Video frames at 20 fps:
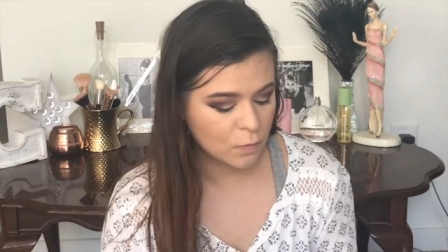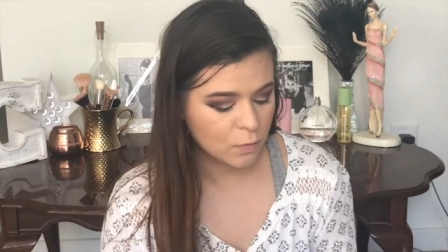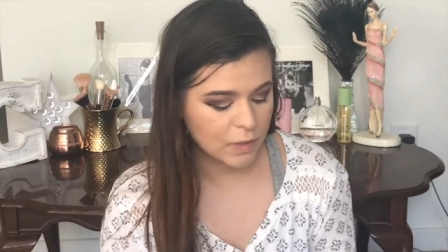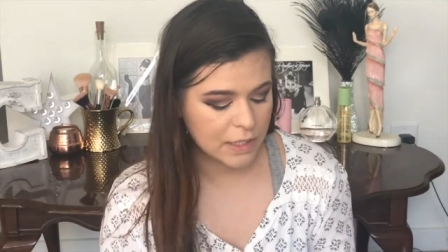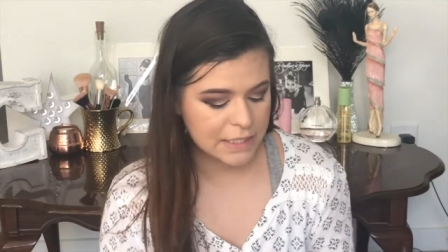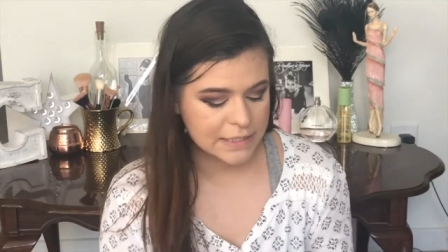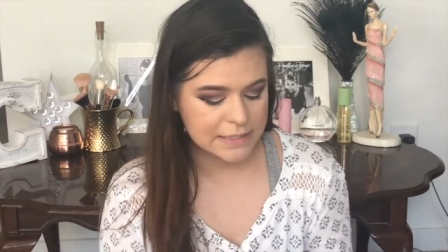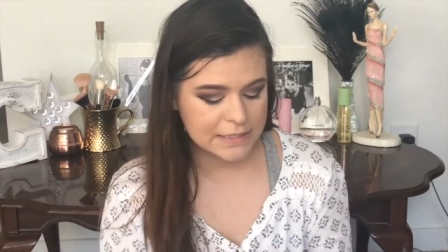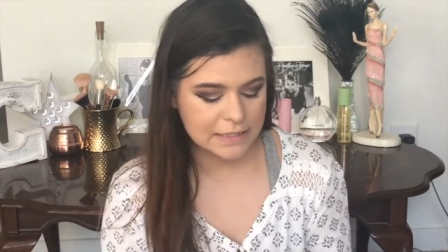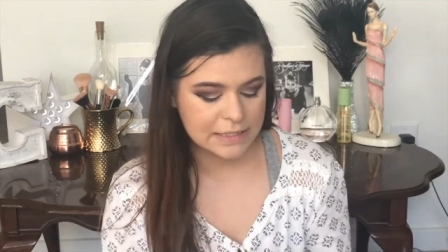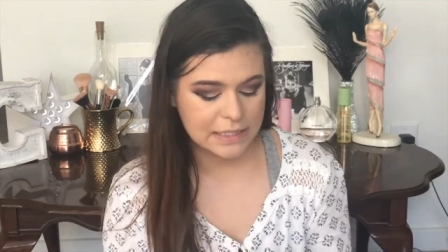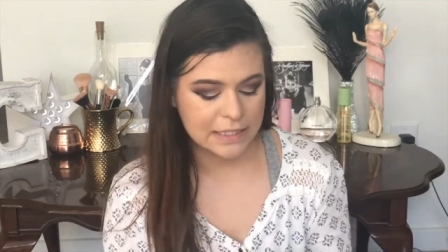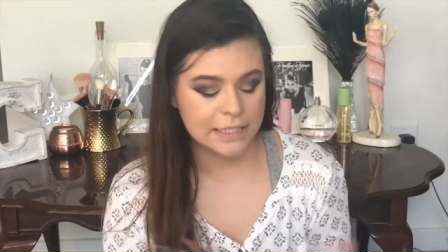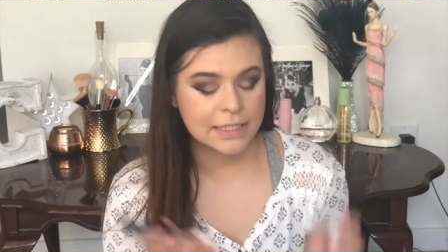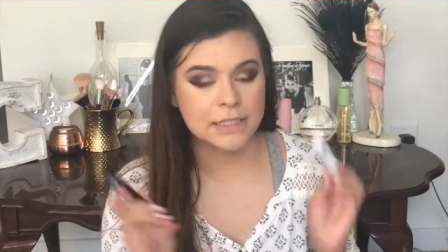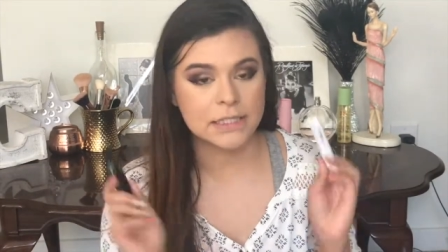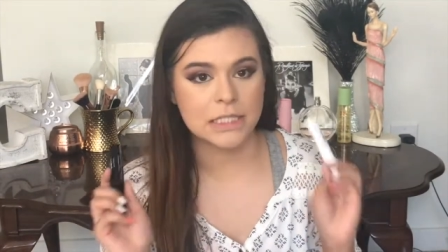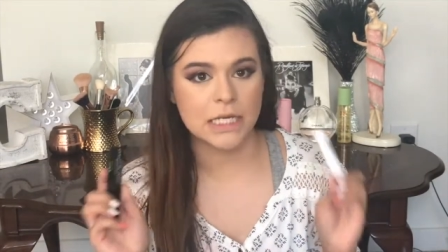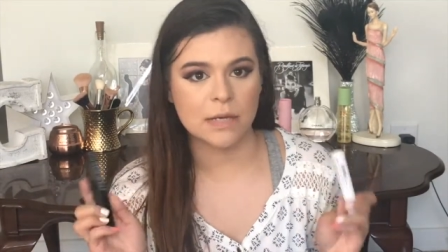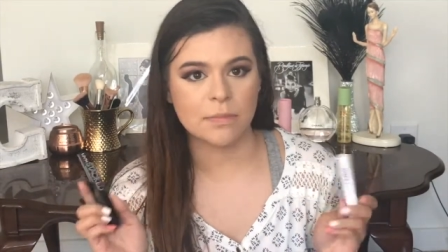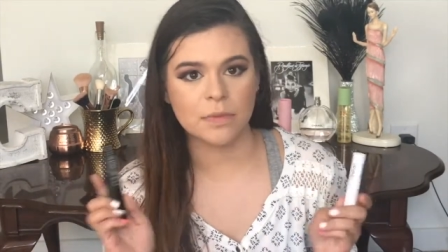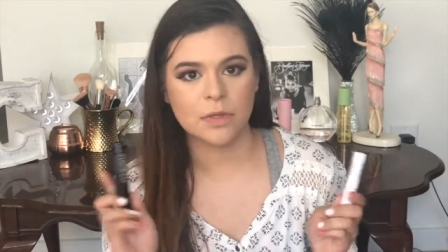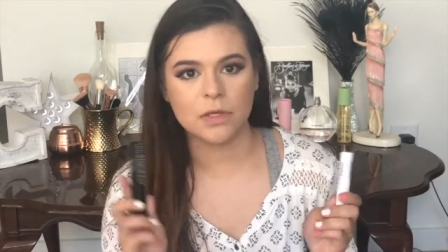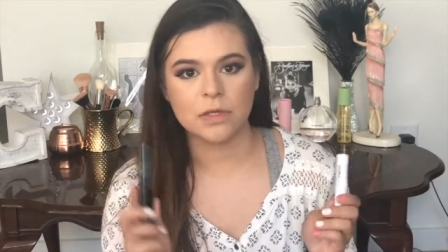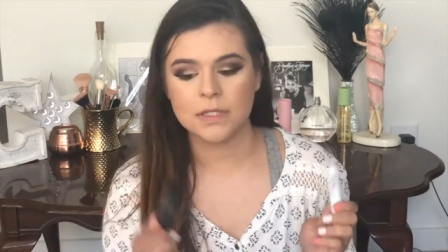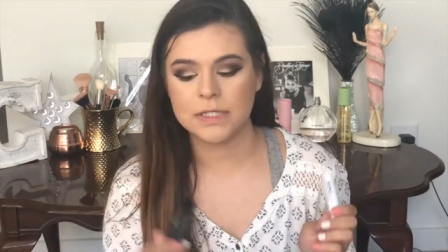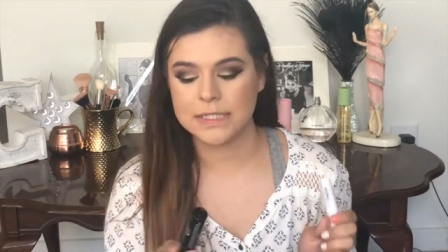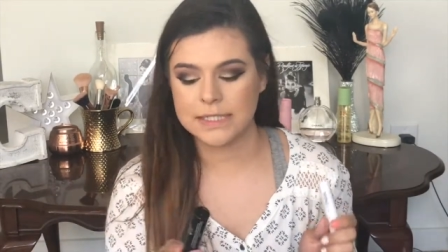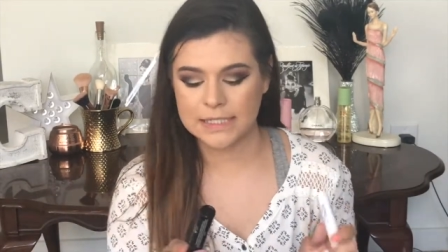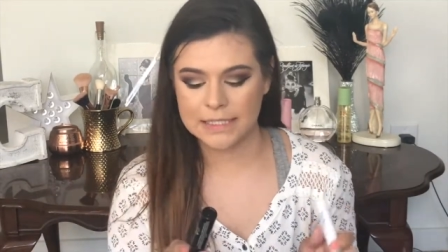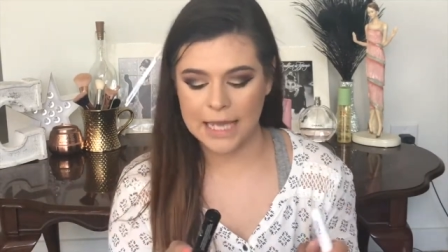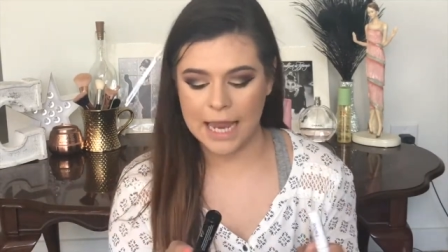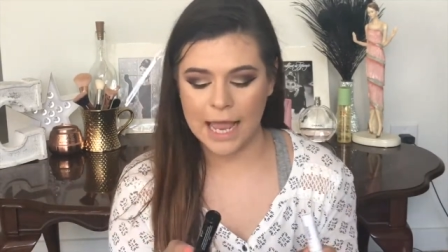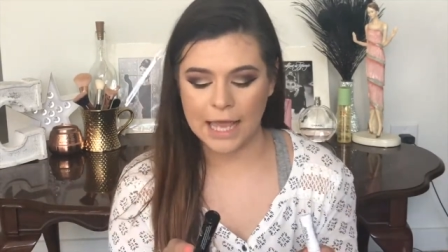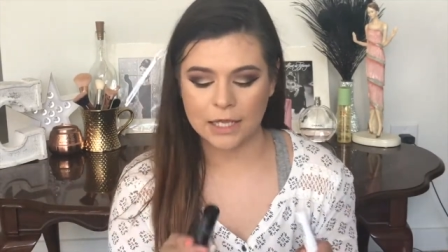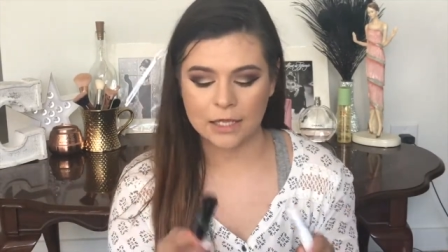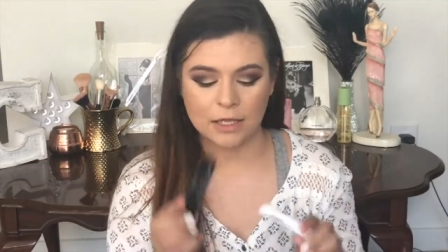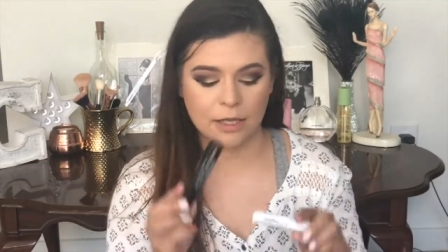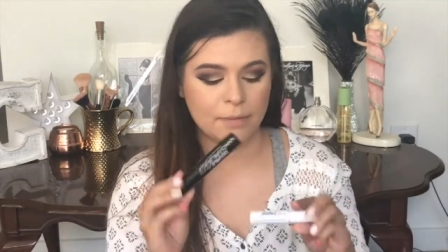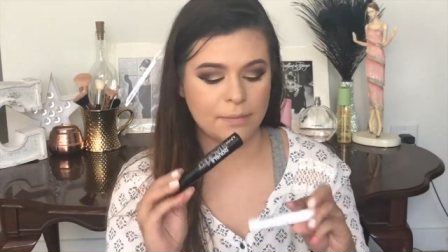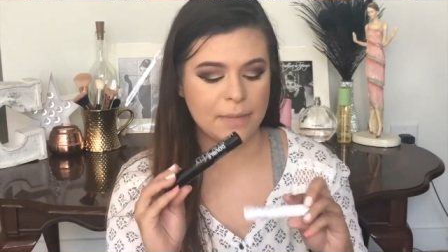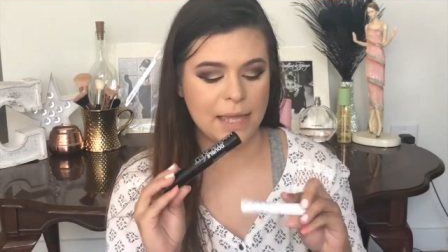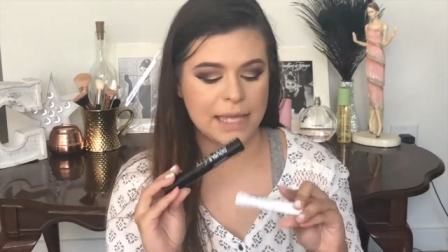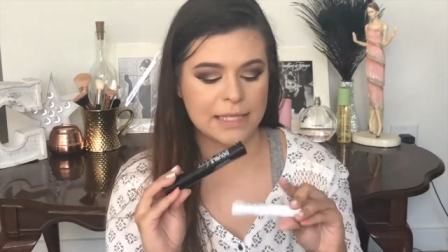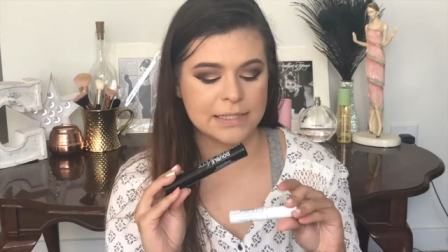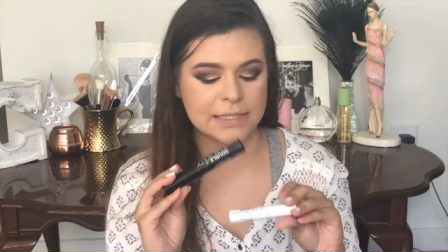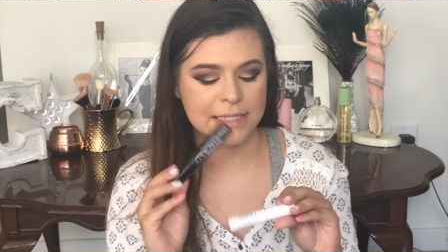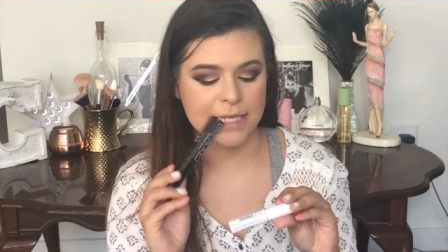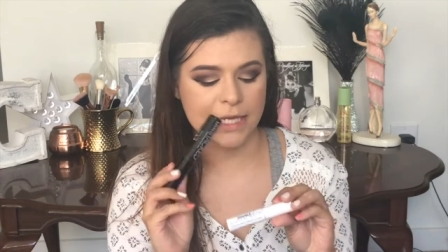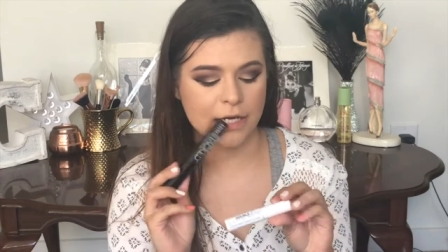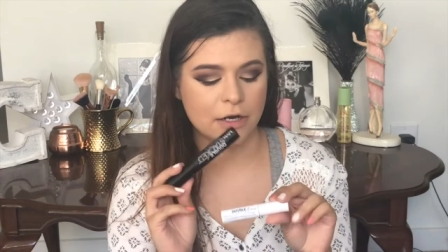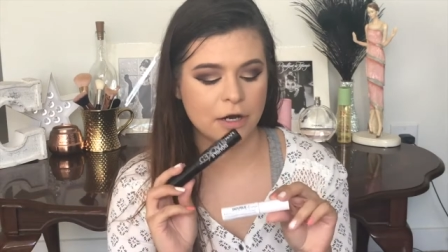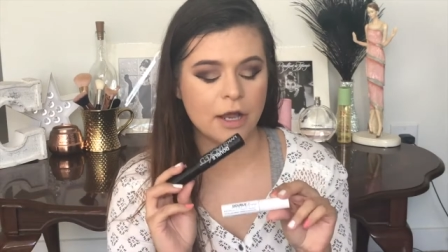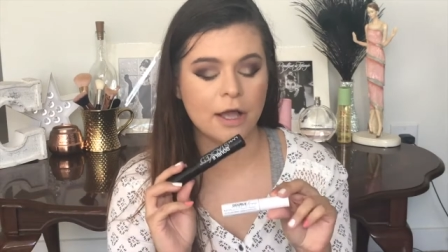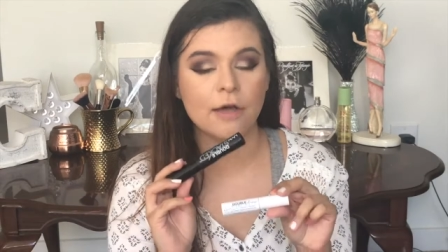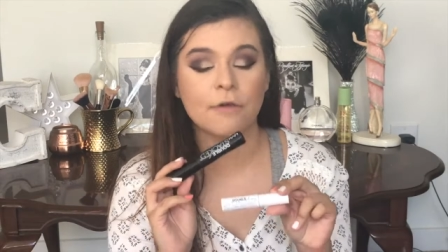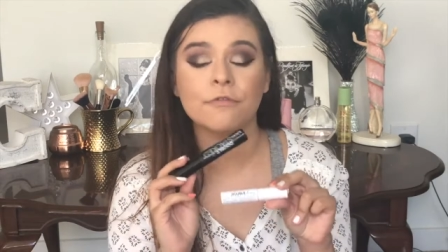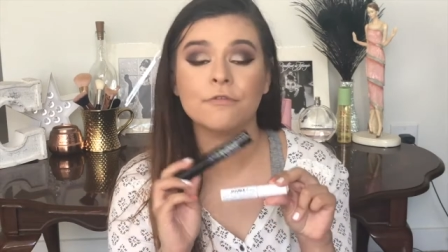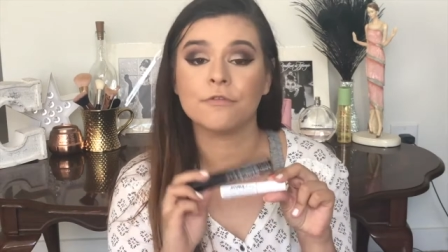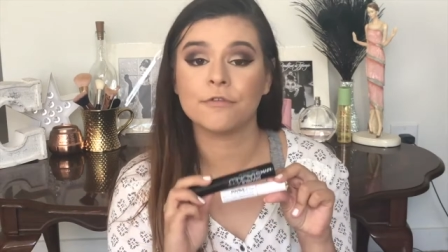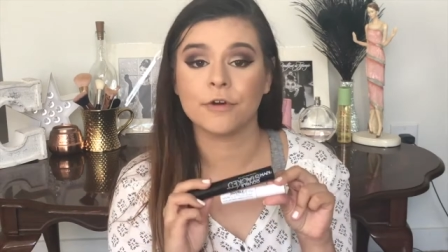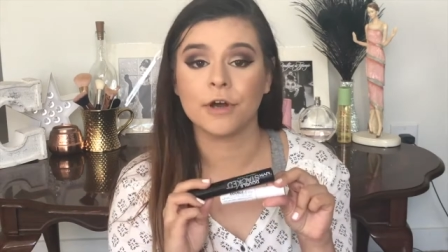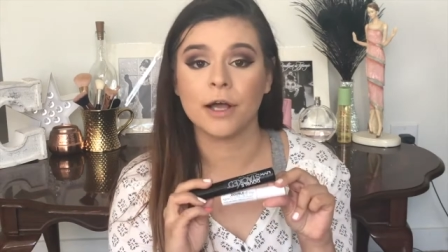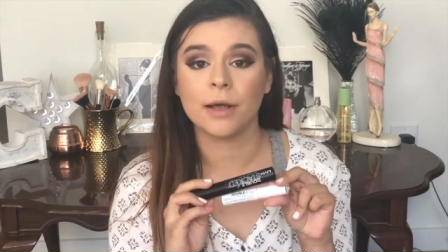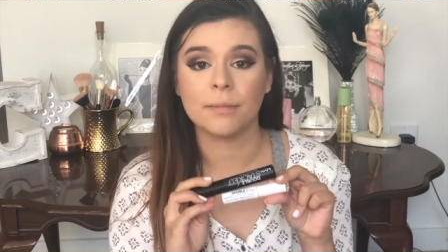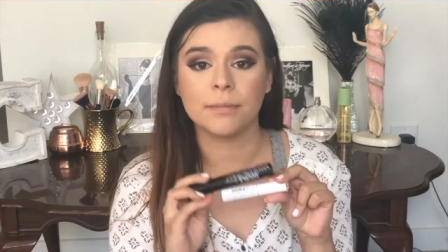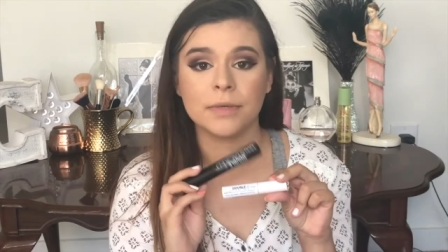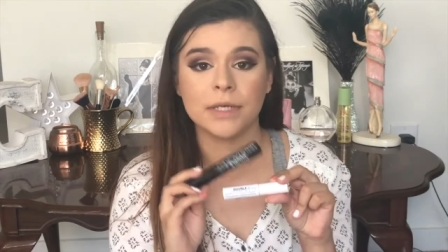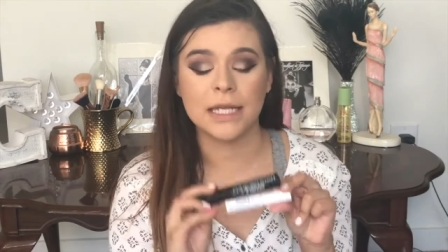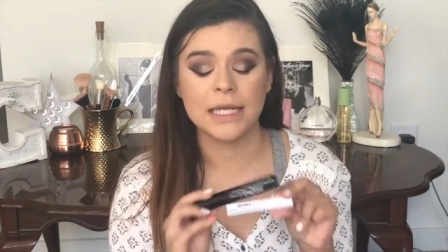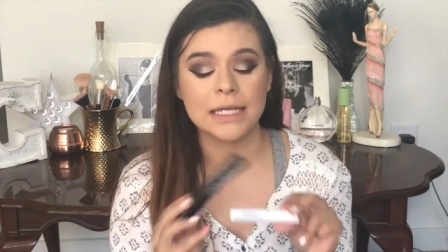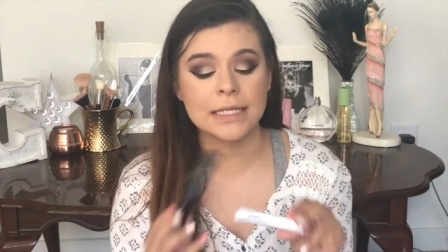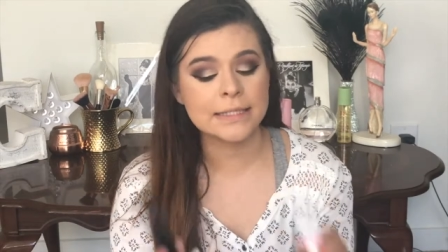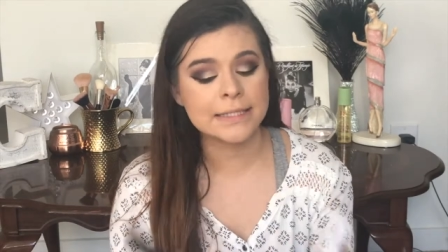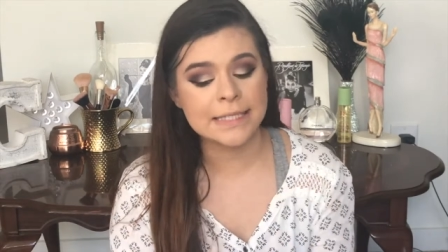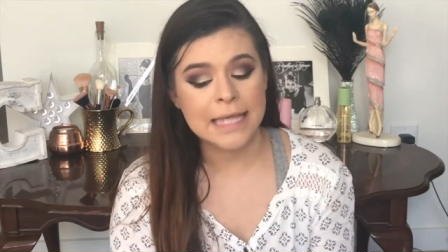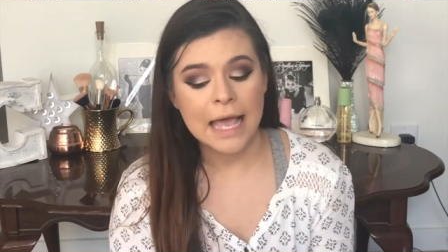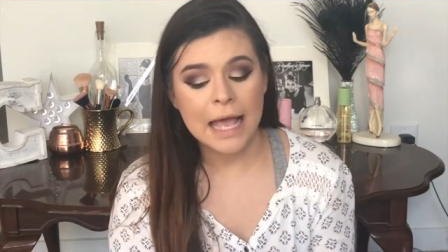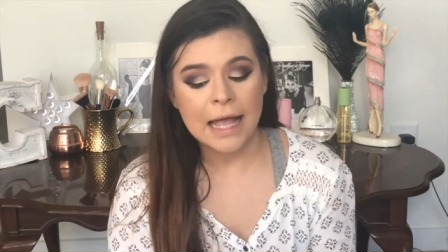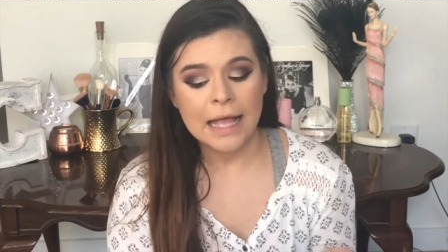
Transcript: was the Double Stack Mascara from NYX.